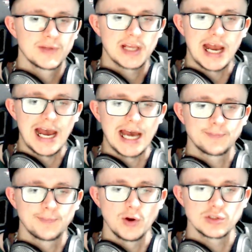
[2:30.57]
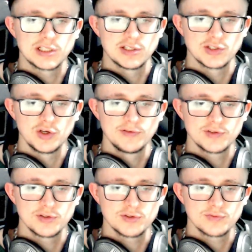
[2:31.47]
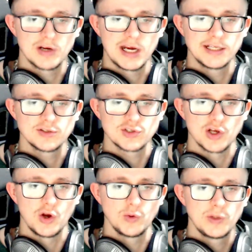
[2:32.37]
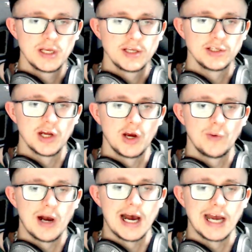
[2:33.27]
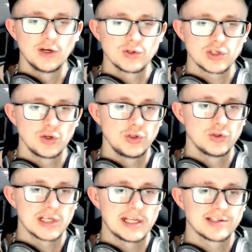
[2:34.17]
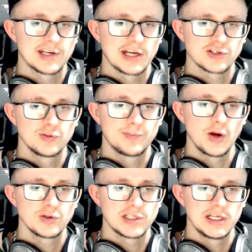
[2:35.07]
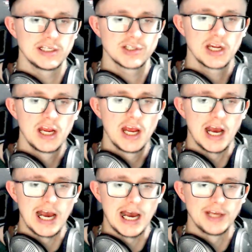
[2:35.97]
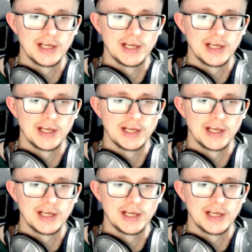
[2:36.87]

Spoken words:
add postage services, right? So, you know, I also use international postage, and